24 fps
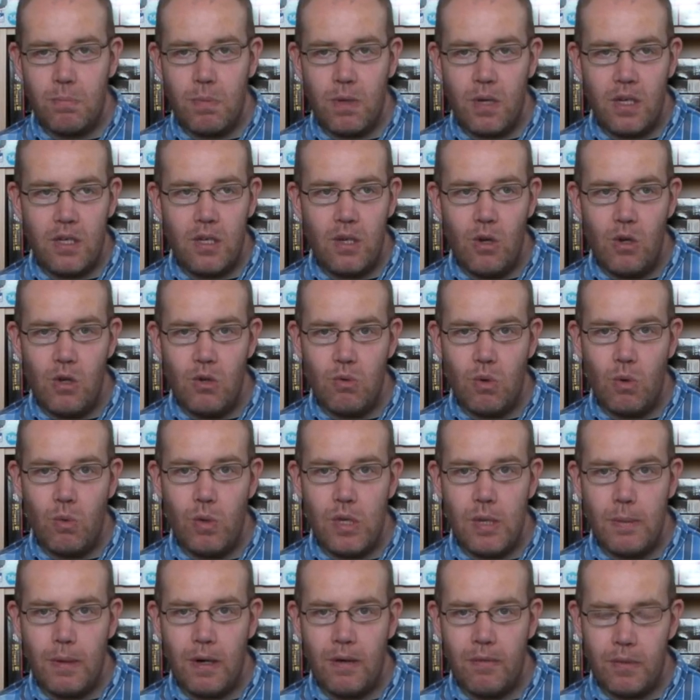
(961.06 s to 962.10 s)
per usual when
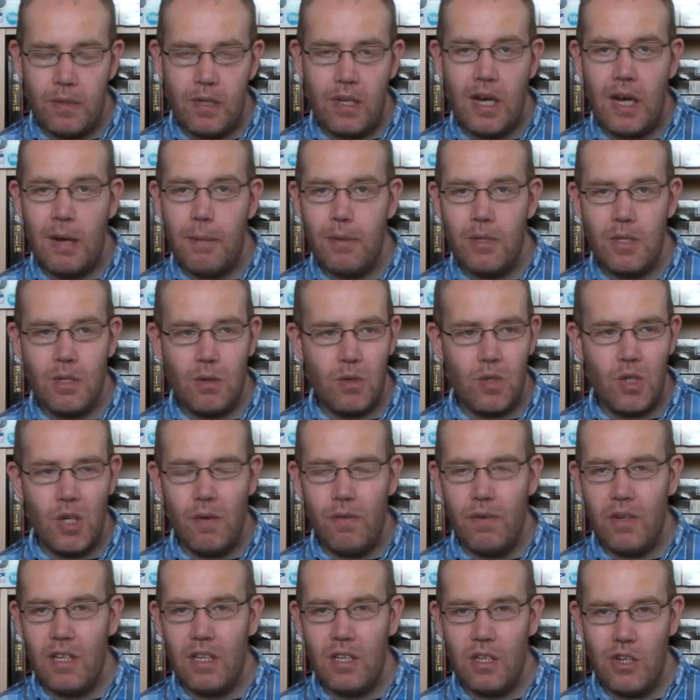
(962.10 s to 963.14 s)
you buy from carpets, they're
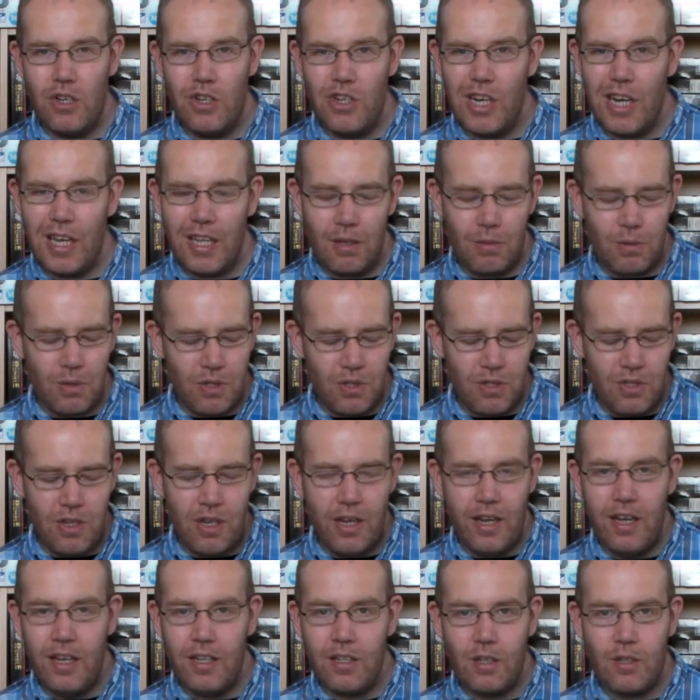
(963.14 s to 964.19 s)
covered in shit. There was
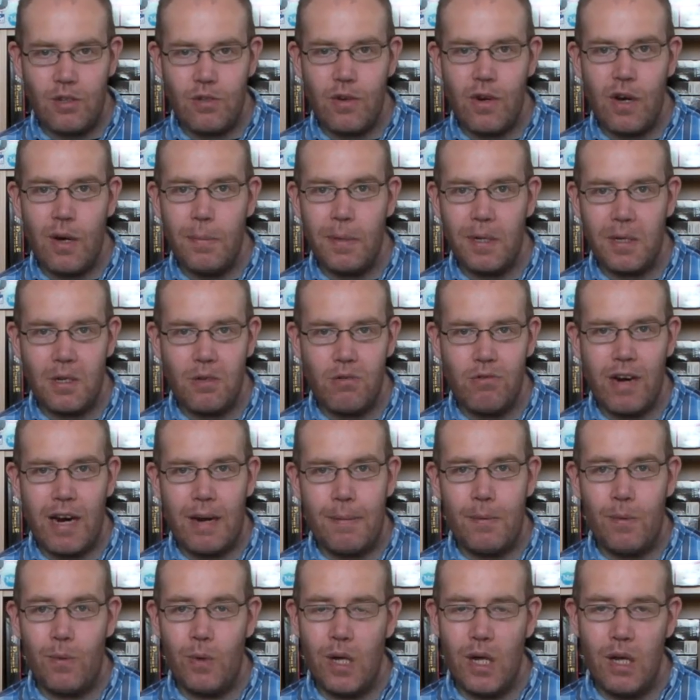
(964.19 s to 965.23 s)
dirt and grime and crap
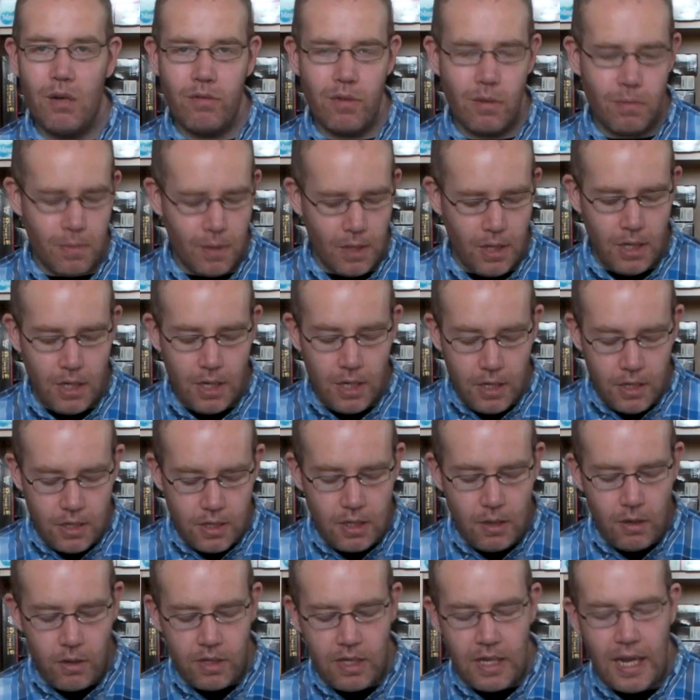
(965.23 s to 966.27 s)
all over them. So
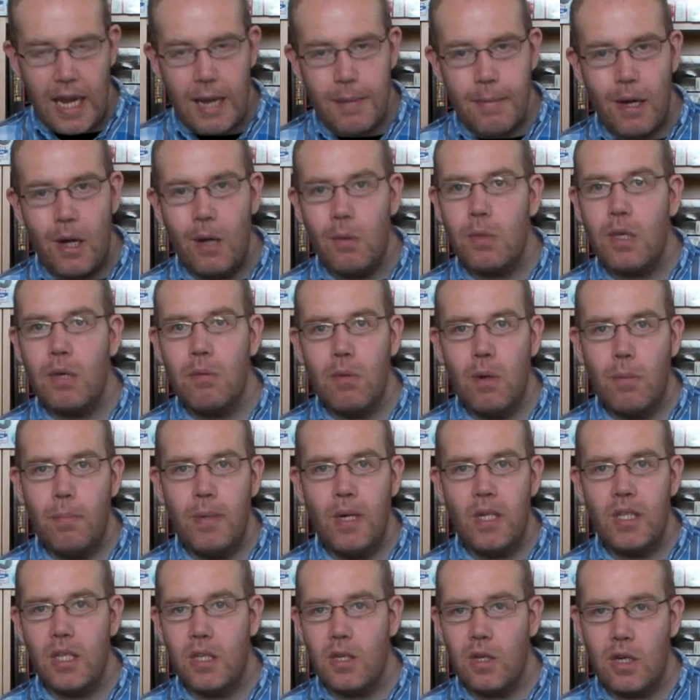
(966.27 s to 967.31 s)
I came home, give them a
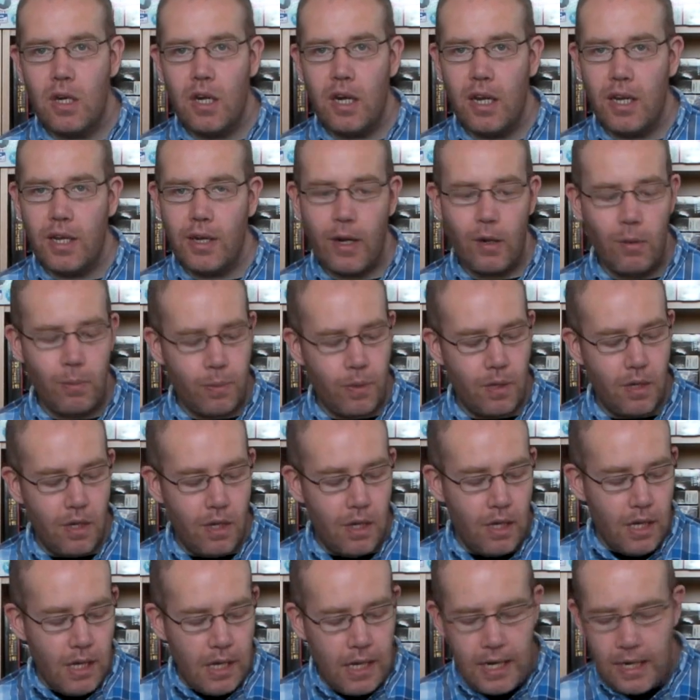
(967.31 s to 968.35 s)
bloody good clean up,
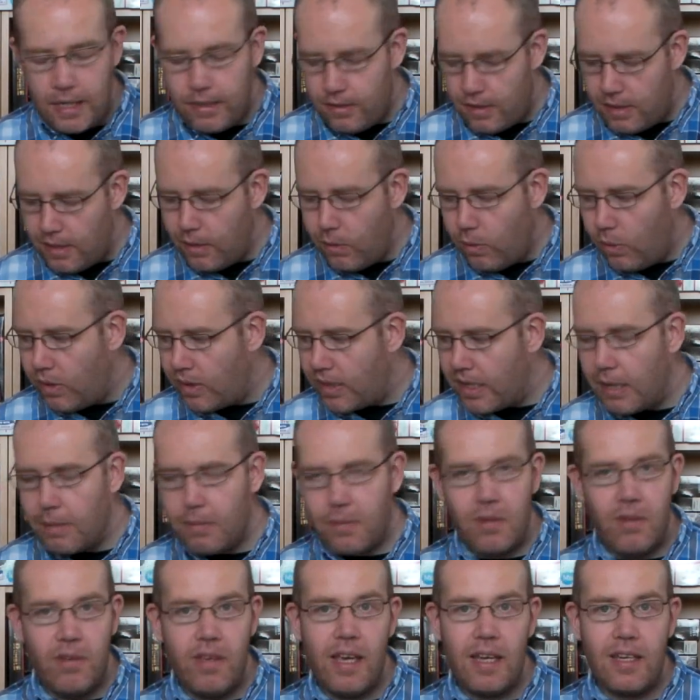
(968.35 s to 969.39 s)
and they all look
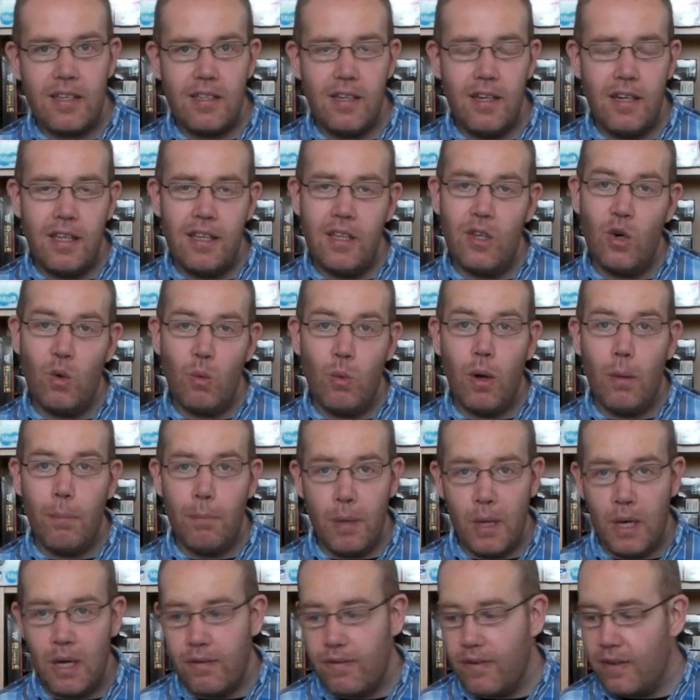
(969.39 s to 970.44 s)
absolutely excellent, and they all work
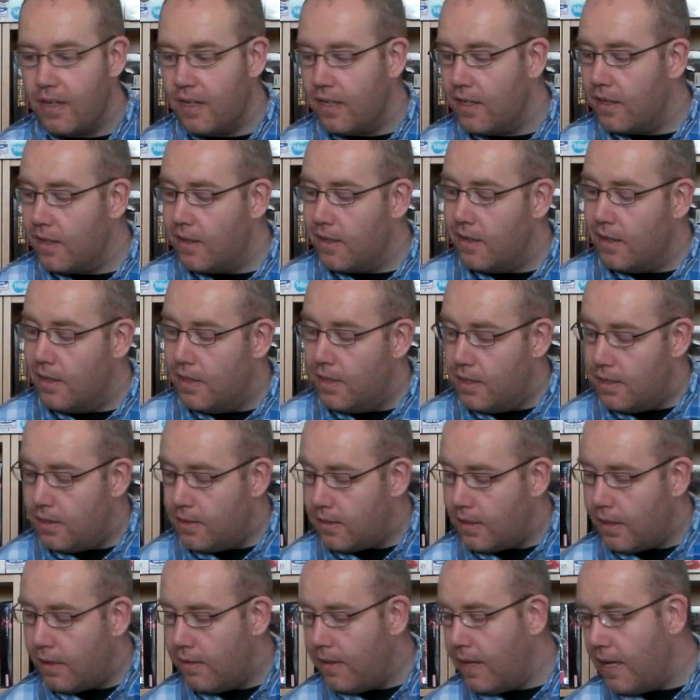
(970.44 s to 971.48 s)
perfectly.
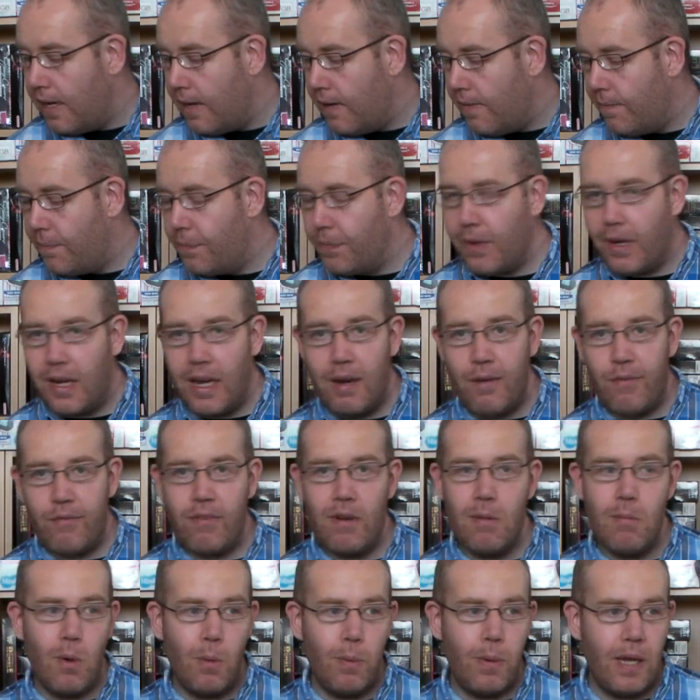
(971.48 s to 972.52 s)
So yeah, I have 3
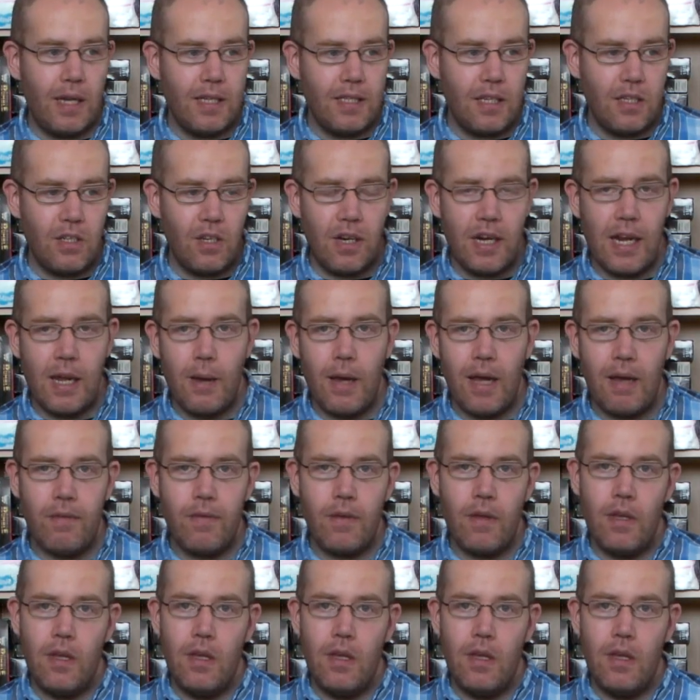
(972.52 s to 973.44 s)
more PlayStations. I now have